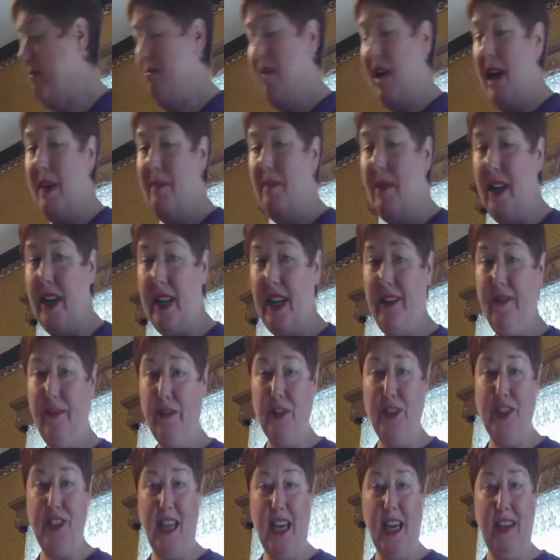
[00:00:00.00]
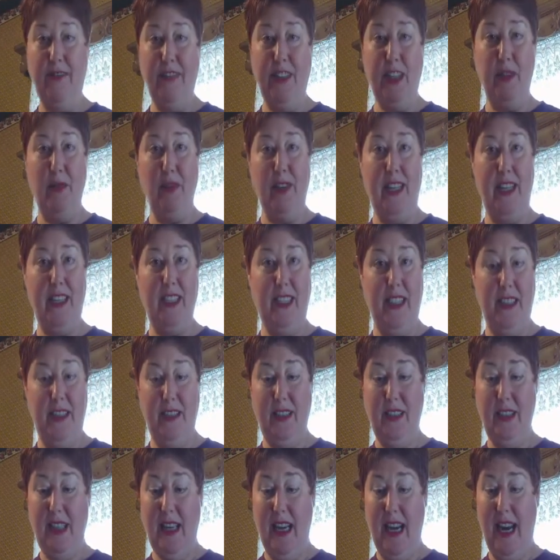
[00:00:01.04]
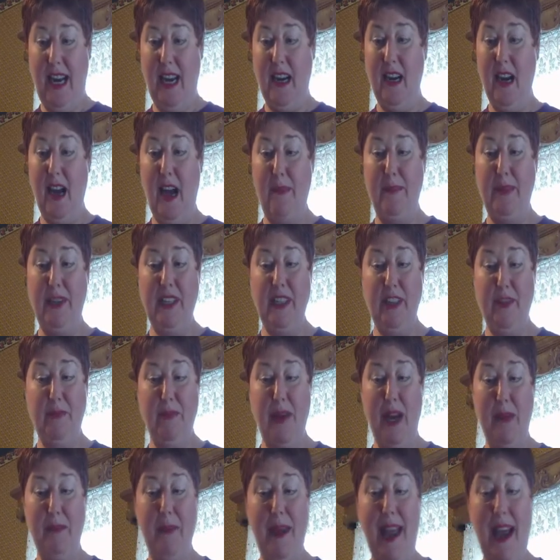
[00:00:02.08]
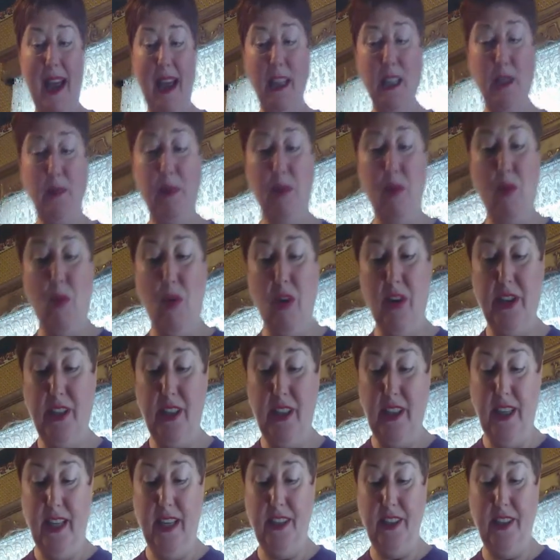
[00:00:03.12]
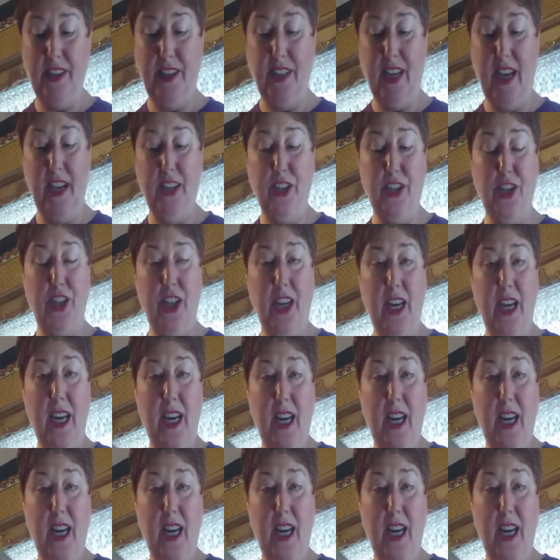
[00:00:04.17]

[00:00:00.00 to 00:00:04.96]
my money for safety reasons and copies of my passport and such